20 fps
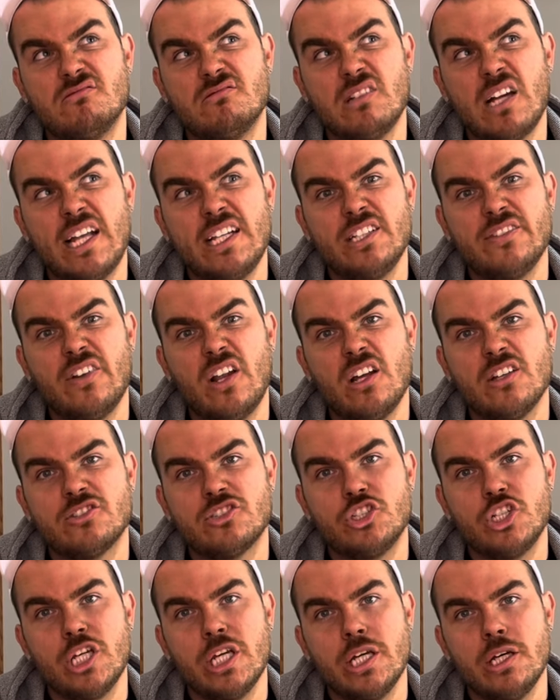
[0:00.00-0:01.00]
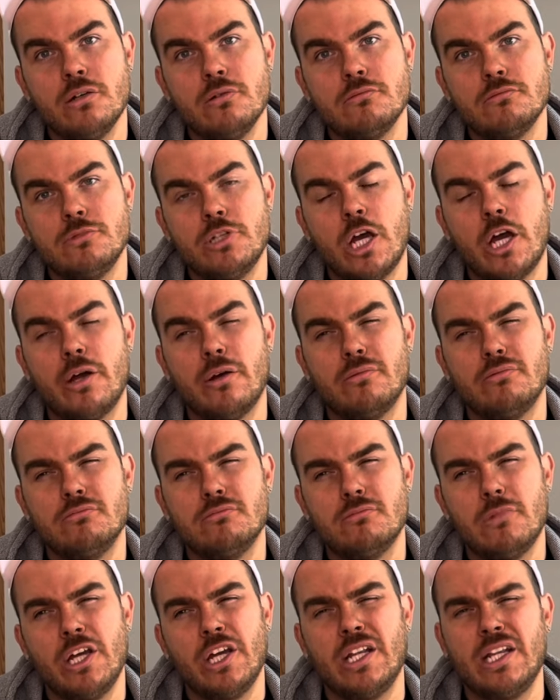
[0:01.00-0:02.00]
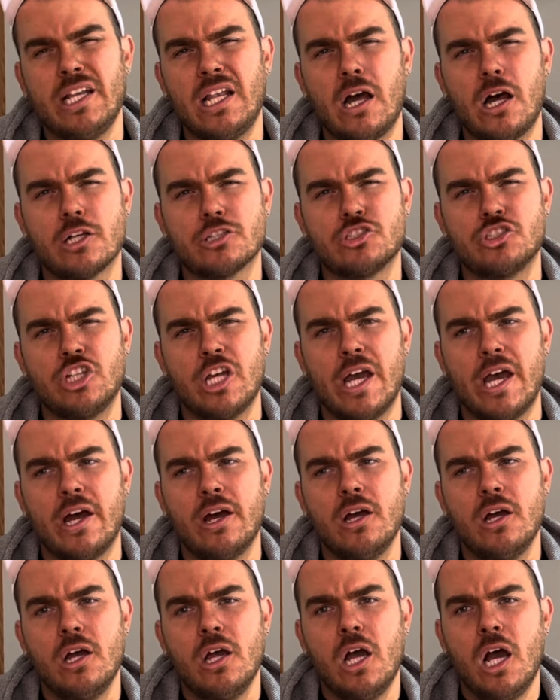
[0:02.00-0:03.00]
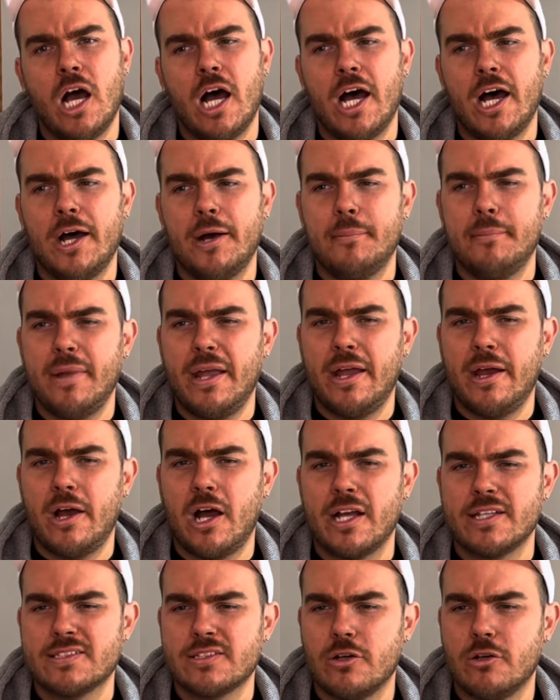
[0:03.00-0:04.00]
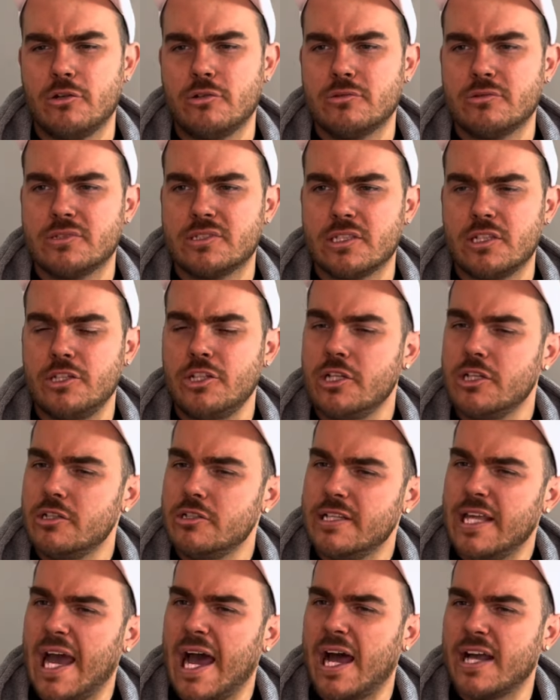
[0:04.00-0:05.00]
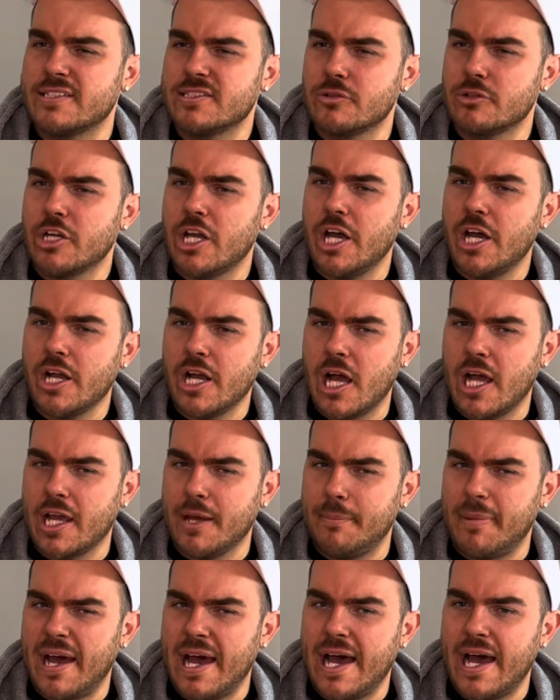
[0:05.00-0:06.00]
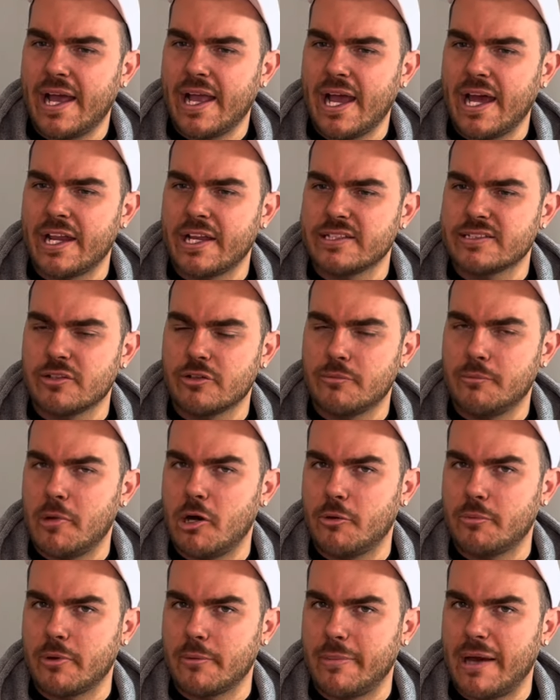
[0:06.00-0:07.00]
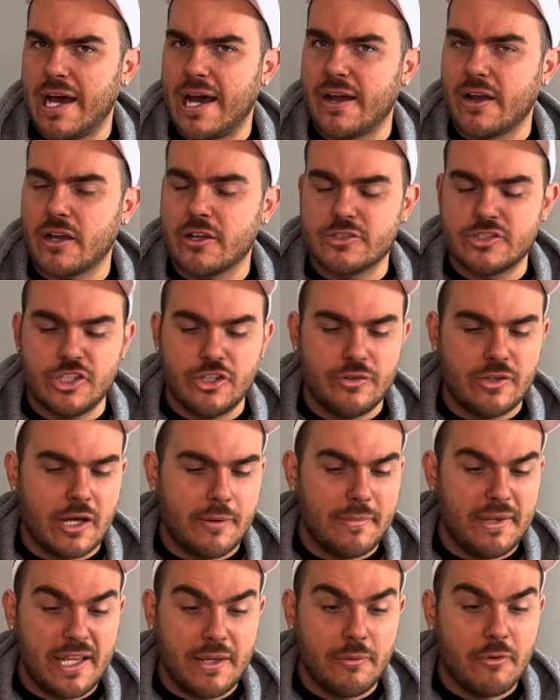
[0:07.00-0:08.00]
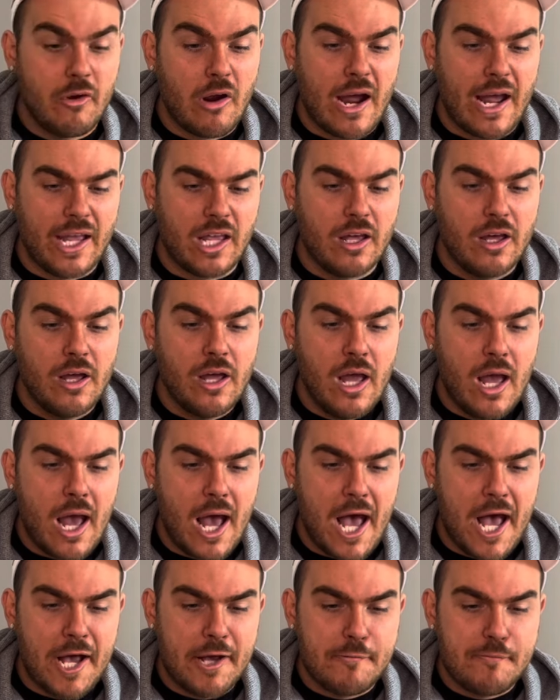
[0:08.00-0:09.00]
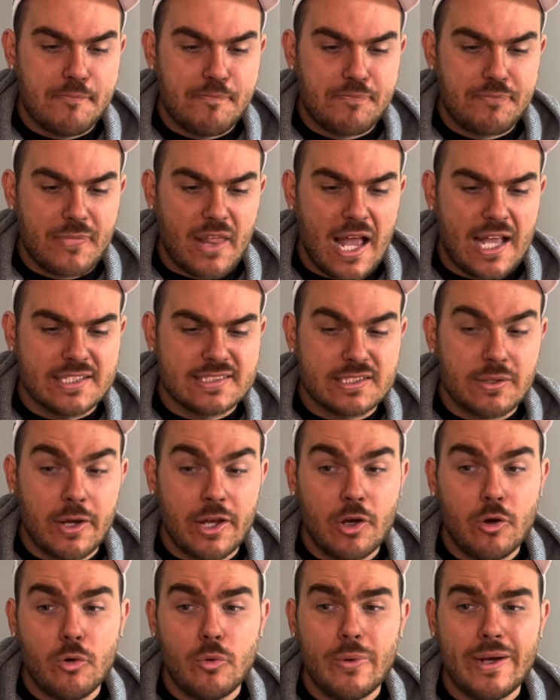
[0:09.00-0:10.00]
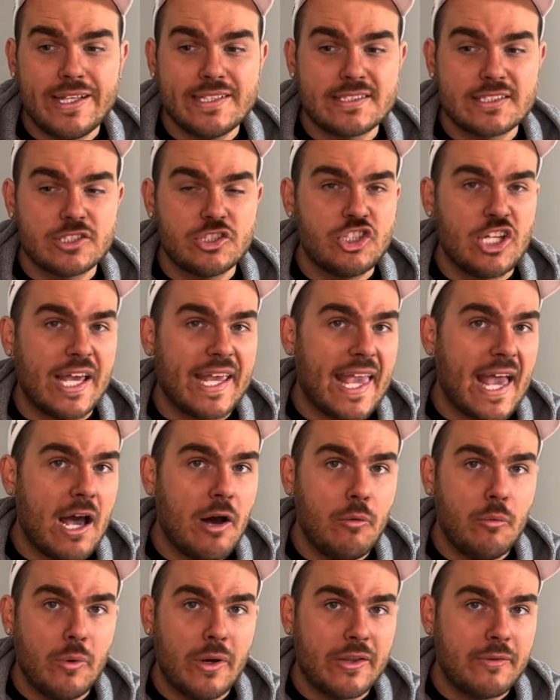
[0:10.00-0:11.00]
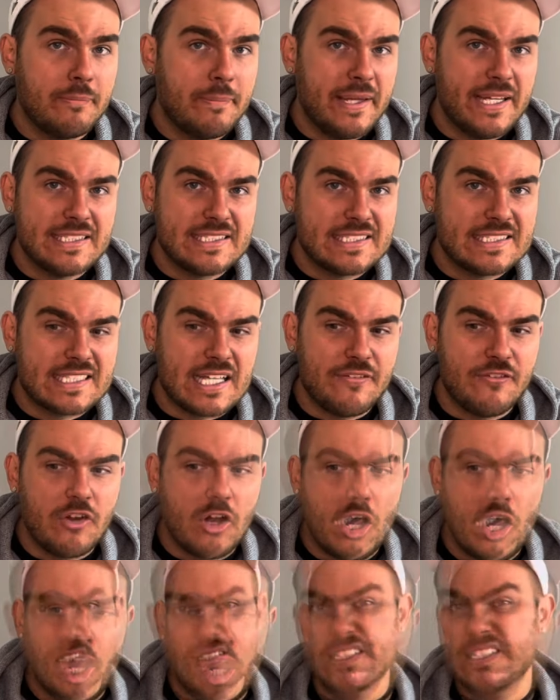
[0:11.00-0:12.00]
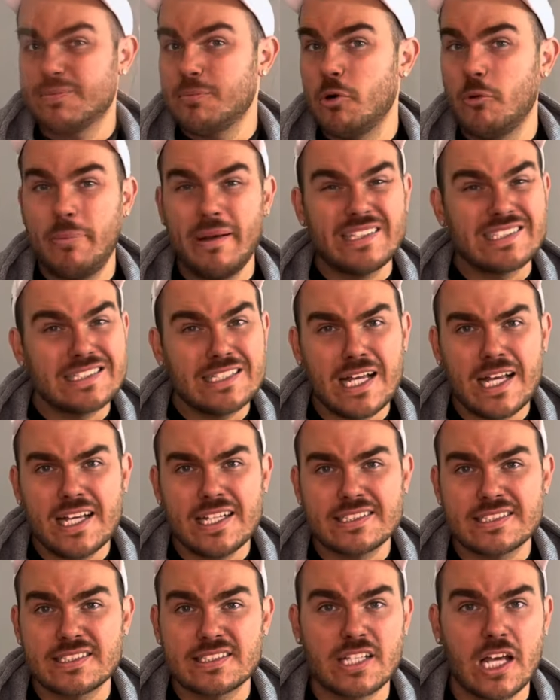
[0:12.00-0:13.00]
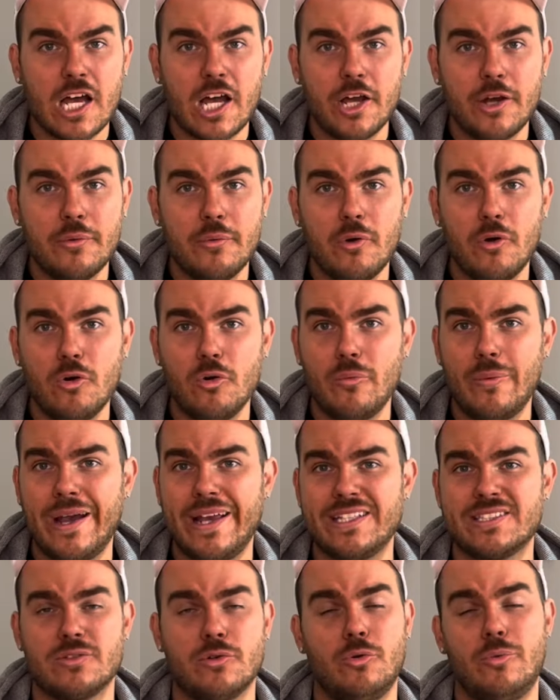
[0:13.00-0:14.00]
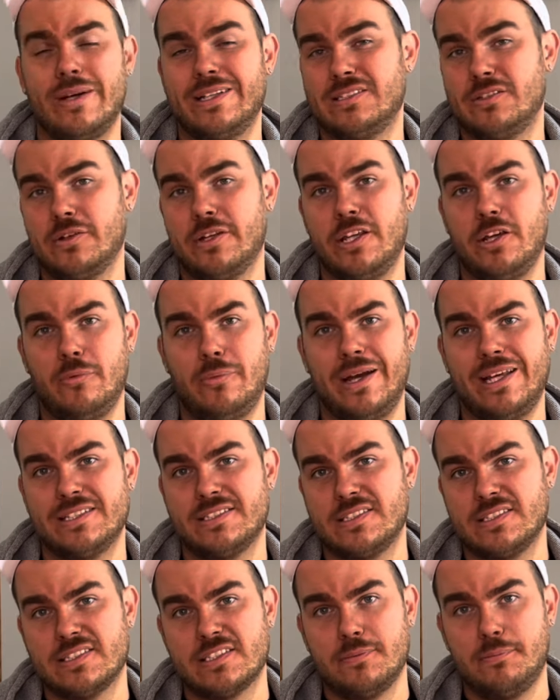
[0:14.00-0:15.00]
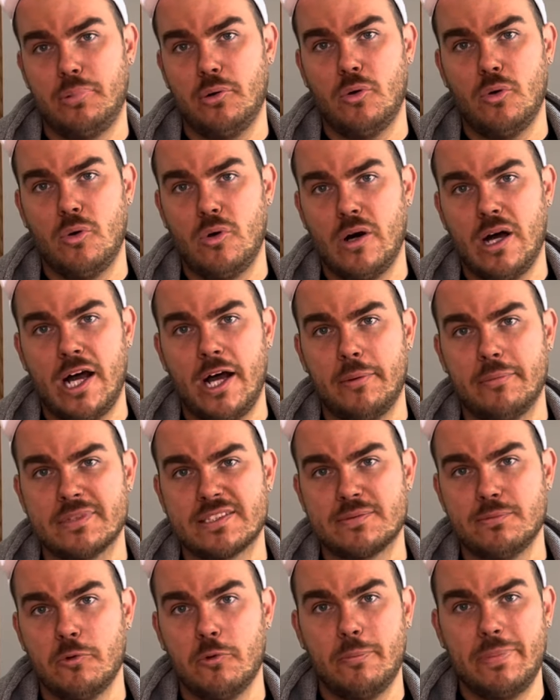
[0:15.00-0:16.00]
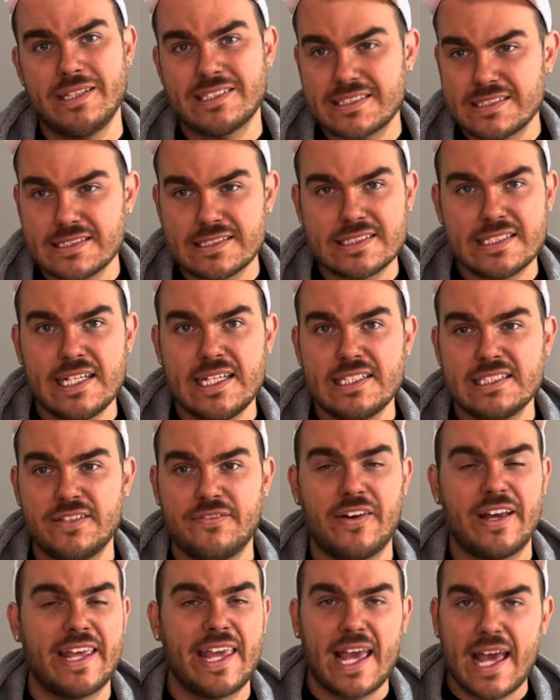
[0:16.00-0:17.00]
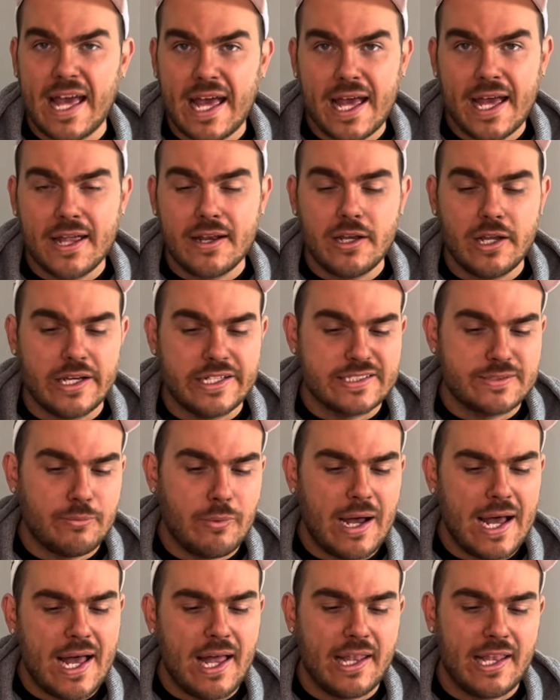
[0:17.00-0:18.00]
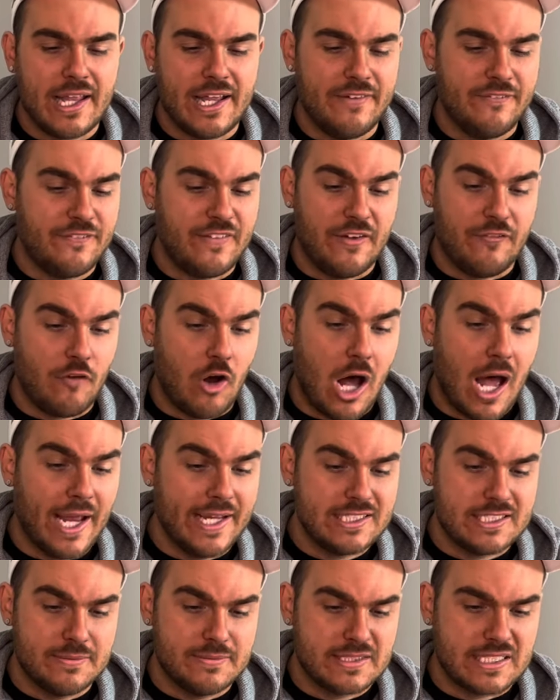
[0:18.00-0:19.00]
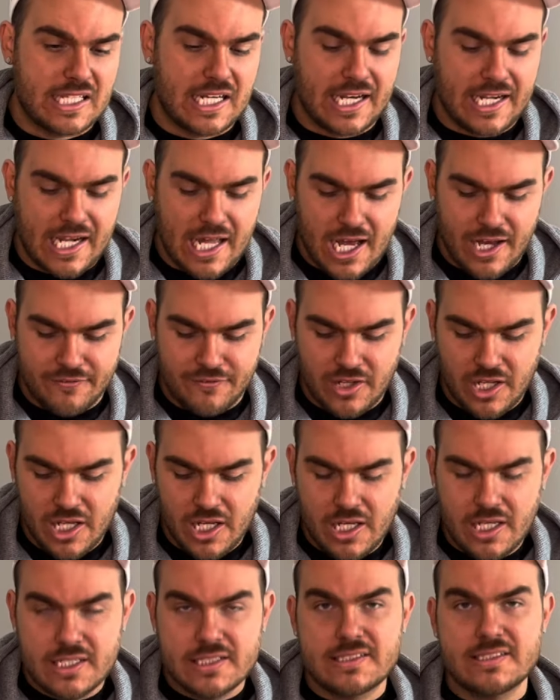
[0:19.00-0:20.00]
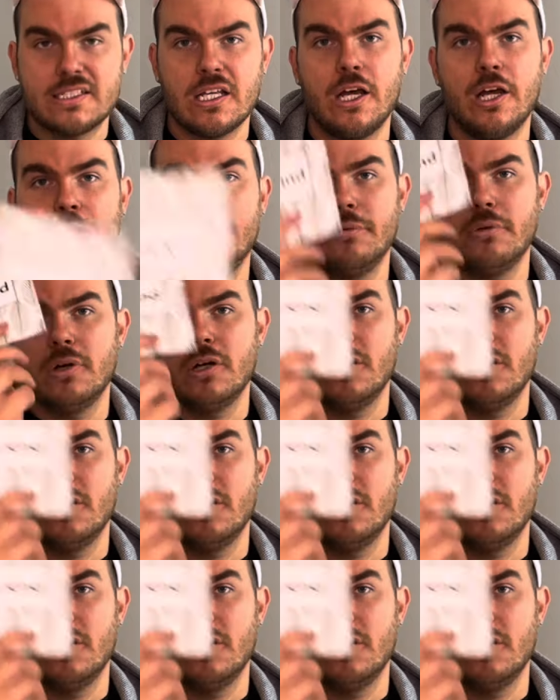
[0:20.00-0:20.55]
end of last year. No, early last year. I sold a Kurt Geiger bag and I sold a Mulberry bag to them, and they were great. And so I always check out what pieces they've got. Small business, so always looking at ways to support small businesses if I can as well, if they've got items that I love. So